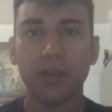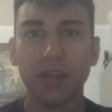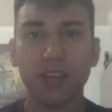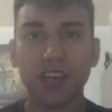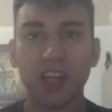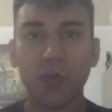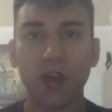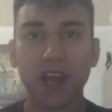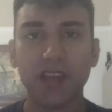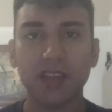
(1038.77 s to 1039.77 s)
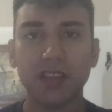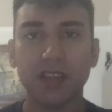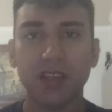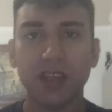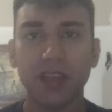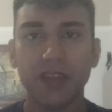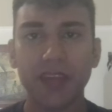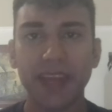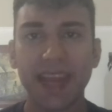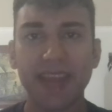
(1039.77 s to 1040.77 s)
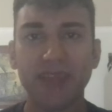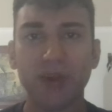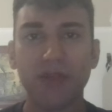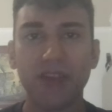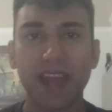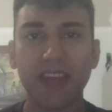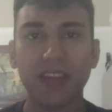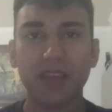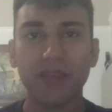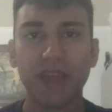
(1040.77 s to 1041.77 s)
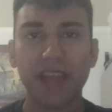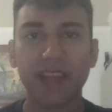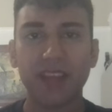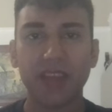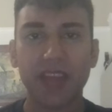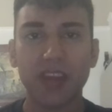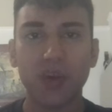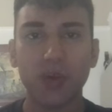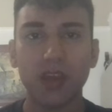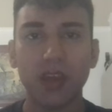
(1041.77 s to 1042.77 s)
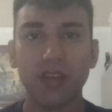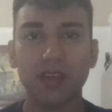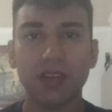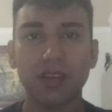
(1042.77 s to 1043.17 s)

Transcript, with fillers: Because otherwise, they're left to reflect on the fact that they're no good.